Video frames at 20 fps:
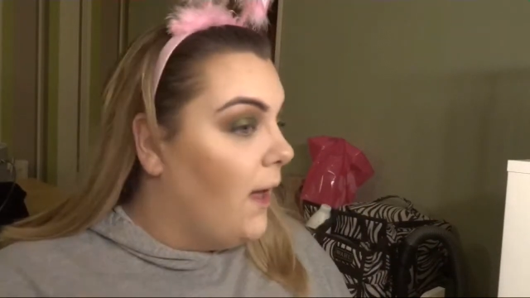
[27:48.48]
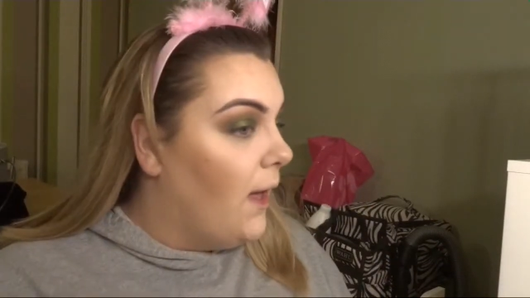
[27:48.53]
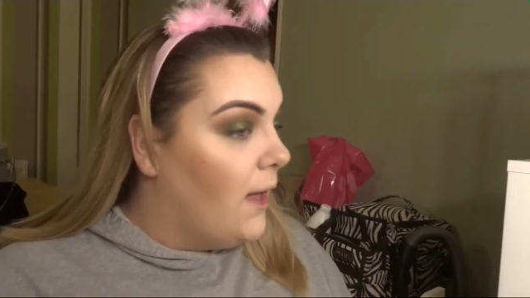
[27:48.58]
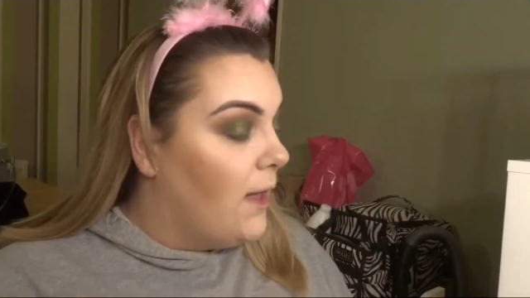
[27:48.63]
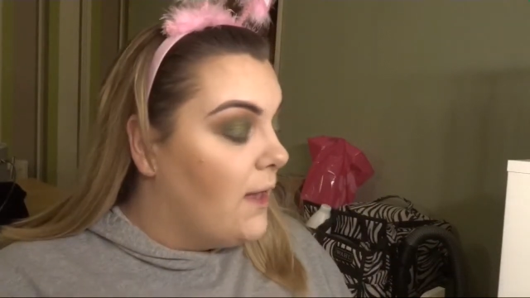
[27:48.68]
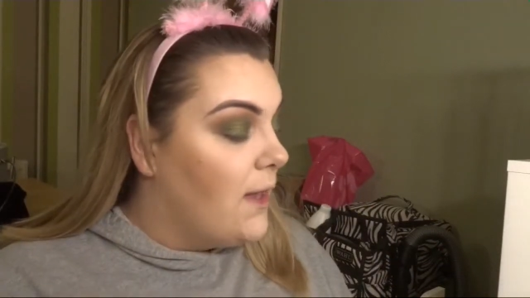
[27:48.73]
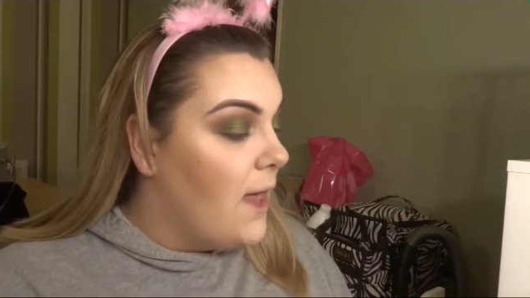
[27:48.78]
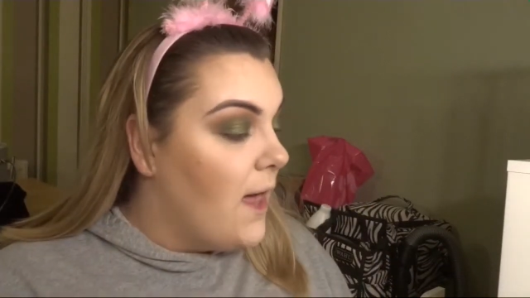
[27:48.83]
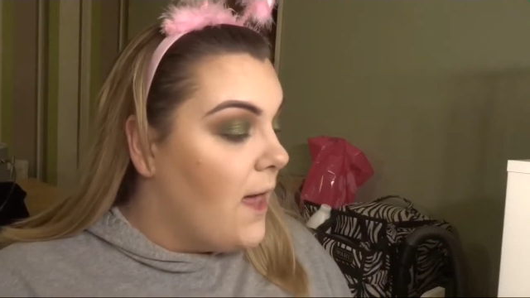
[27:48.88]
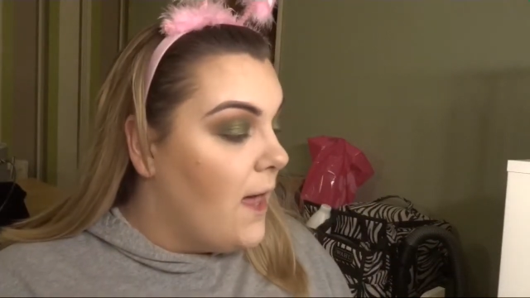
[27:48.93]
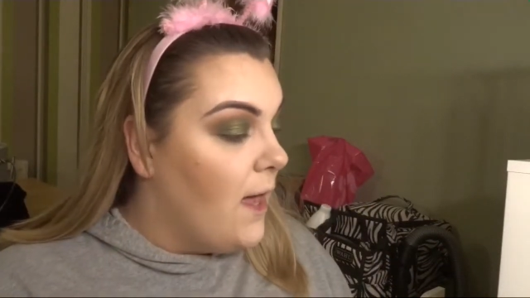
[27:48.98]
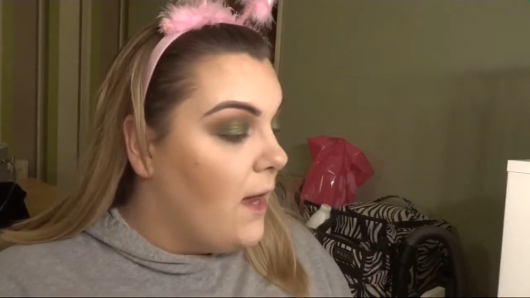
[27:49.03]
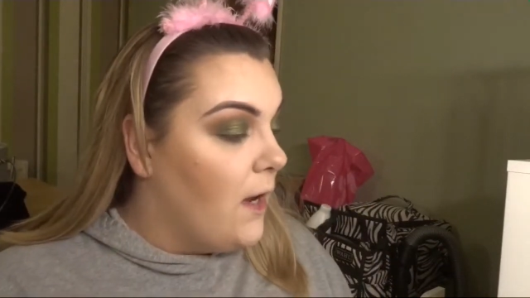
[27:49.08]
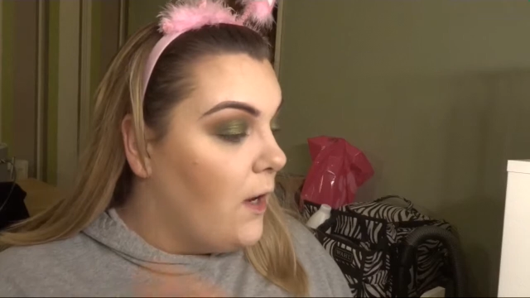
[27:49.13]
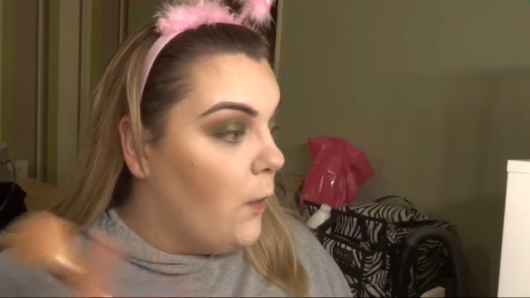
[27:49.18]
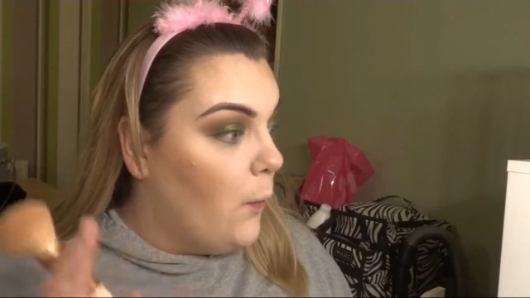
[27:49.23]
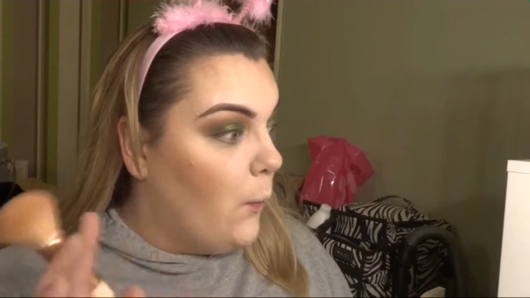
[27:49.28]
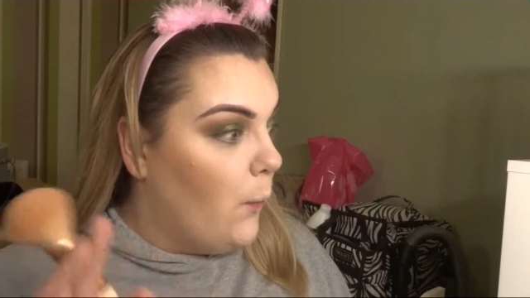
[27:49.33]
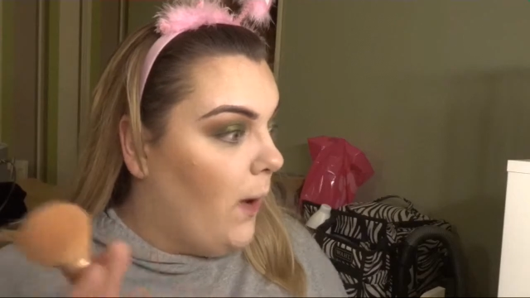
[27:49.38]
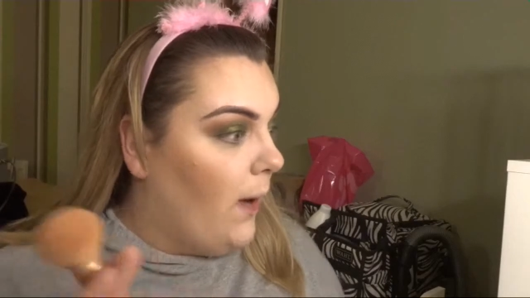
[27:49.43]
And then
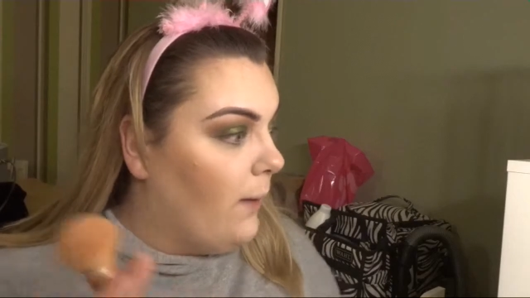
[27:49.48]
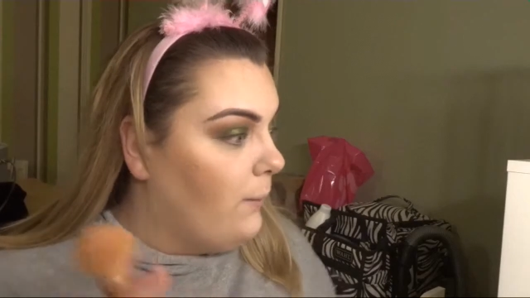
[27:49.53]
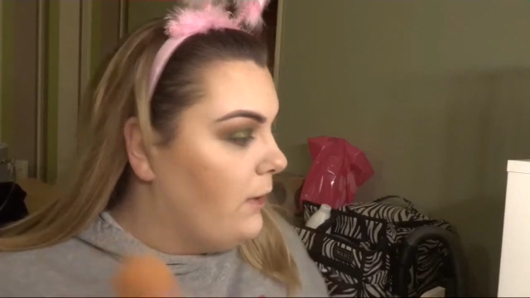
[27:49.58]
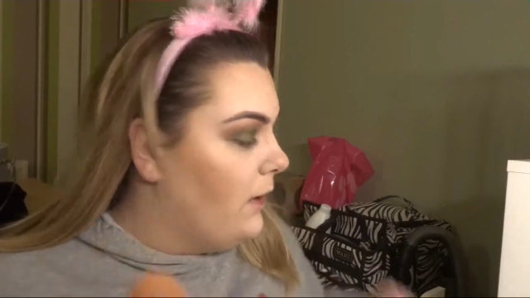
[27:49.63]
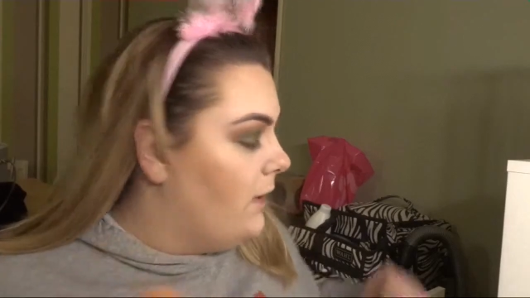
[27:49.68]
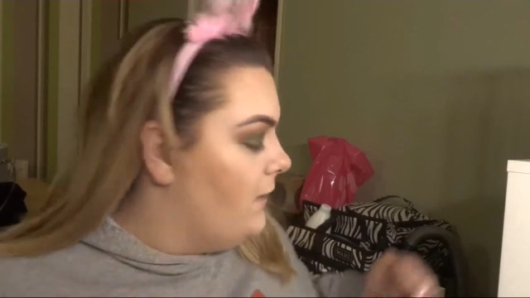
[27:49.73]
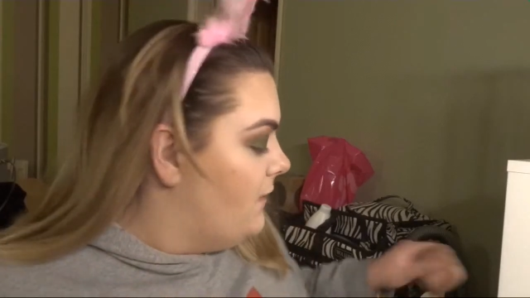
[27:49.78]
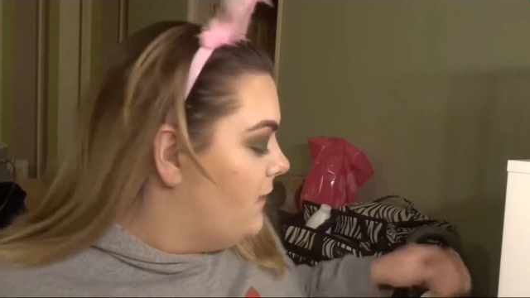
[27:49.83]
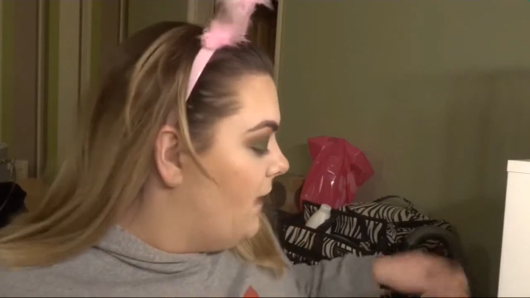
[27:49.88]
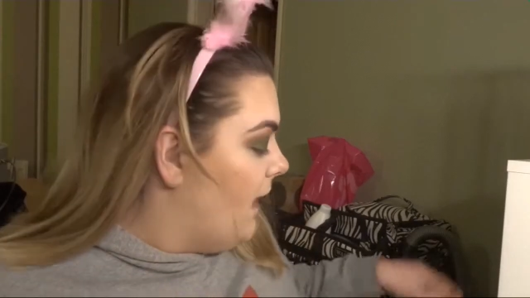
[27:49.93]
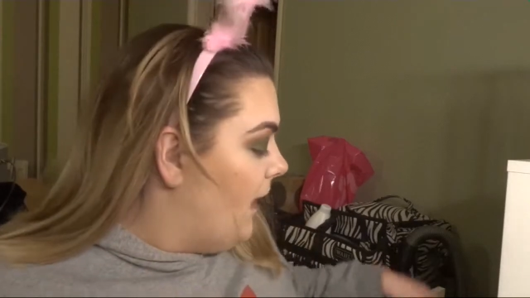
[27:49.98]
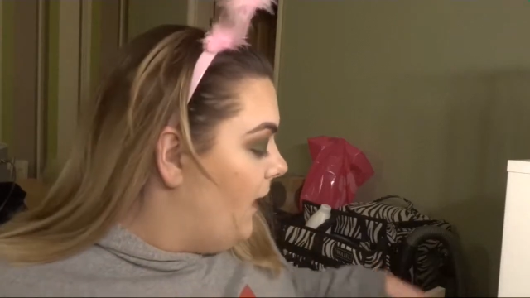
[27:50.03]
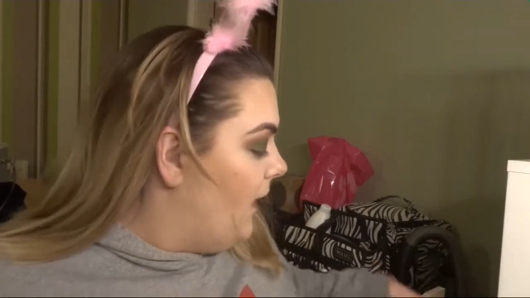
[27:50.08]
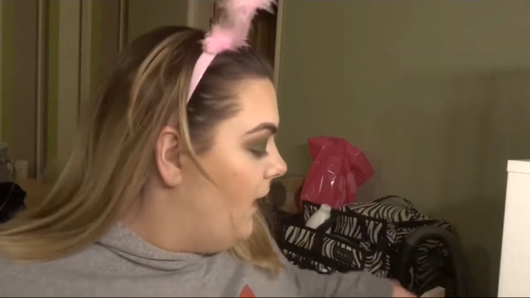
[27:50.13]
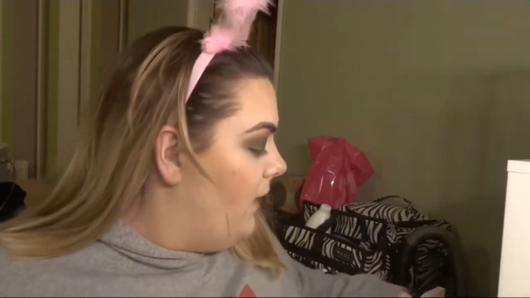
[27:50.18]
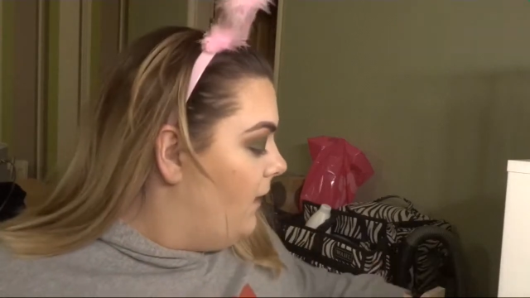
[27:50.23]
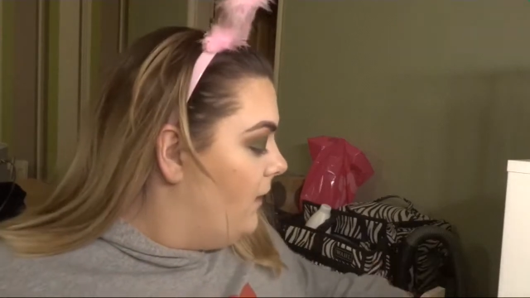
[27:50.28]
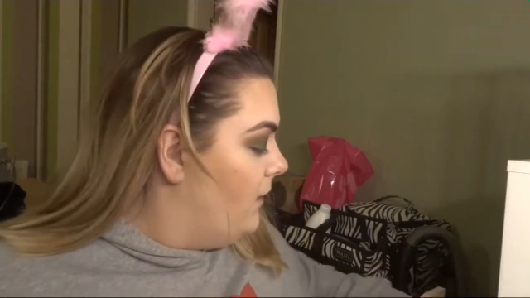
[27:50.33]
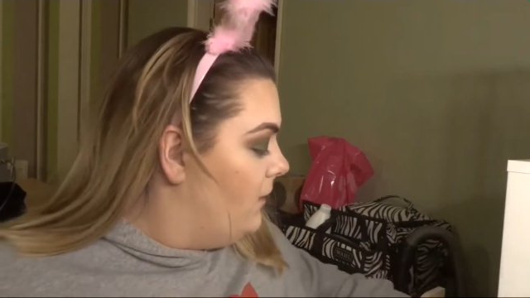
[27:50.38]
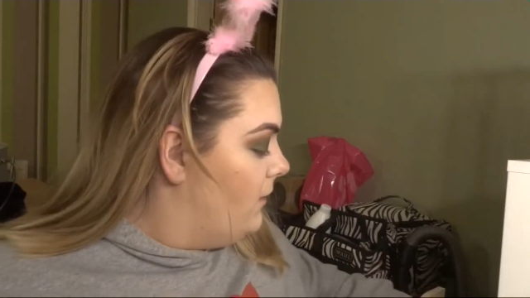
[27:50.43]
what I'm going to take,